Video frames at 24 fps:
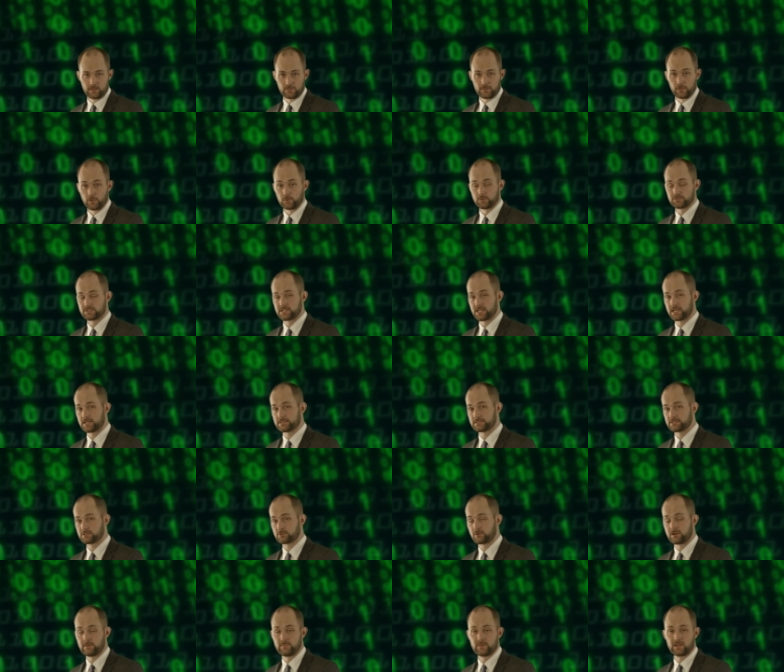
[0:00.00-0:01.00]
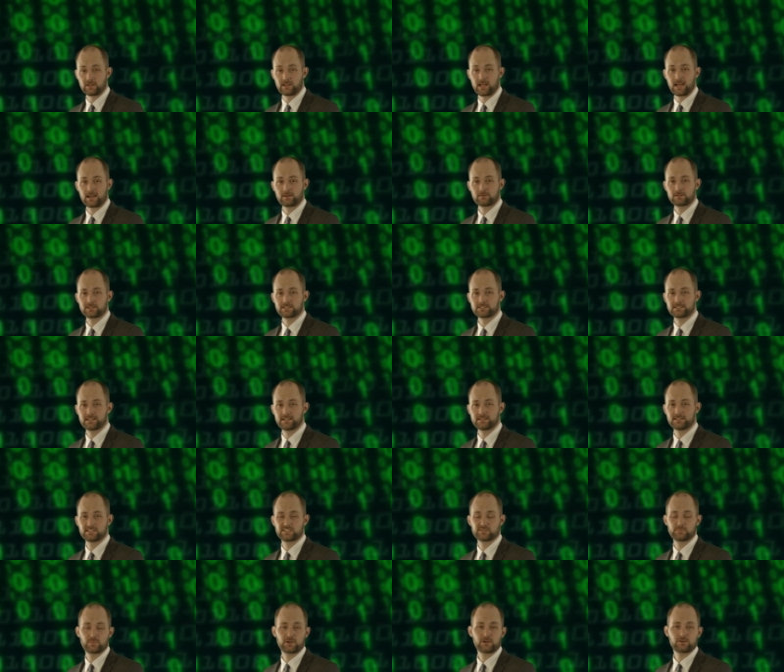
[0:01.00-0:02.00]
Those that scream the loudest and
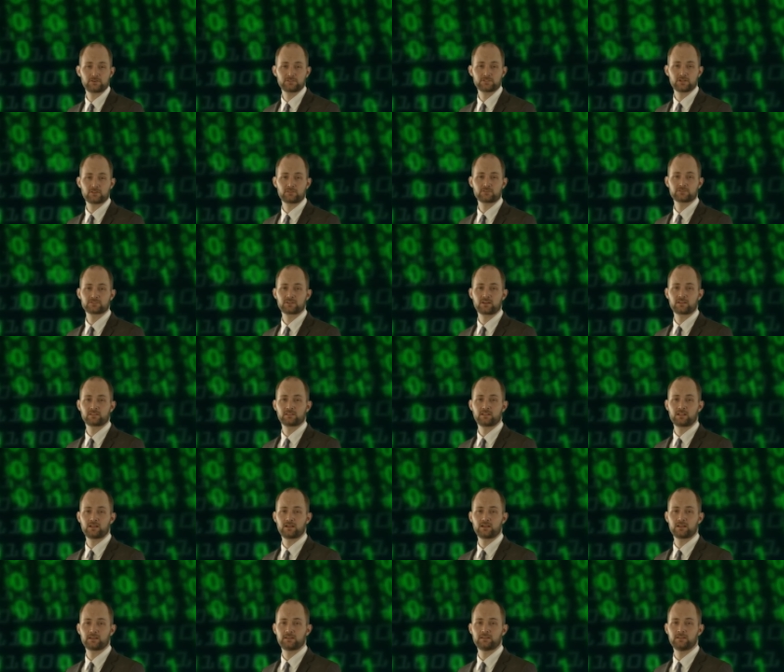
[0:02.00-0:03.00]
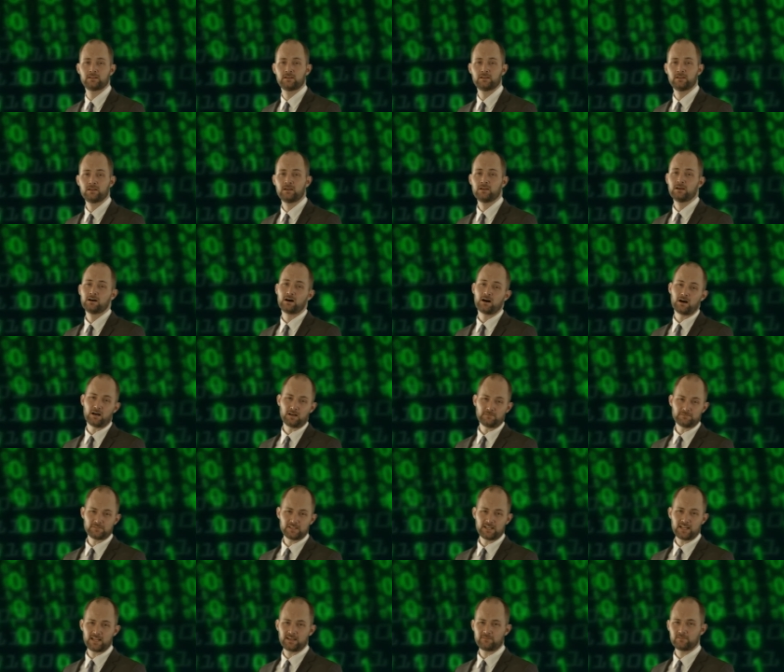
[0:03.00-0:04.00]
disparage others online
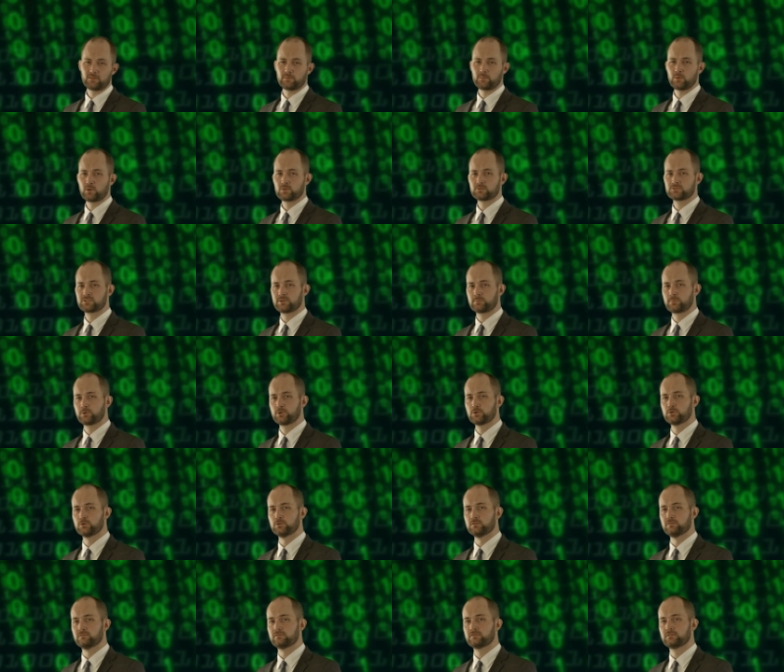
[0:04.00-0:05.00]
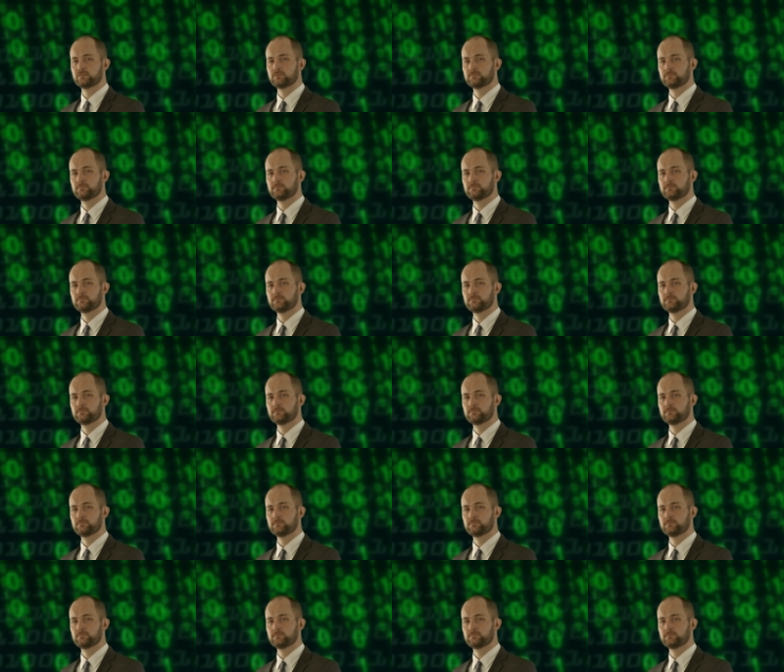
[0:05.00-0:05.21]
often have the most to prove.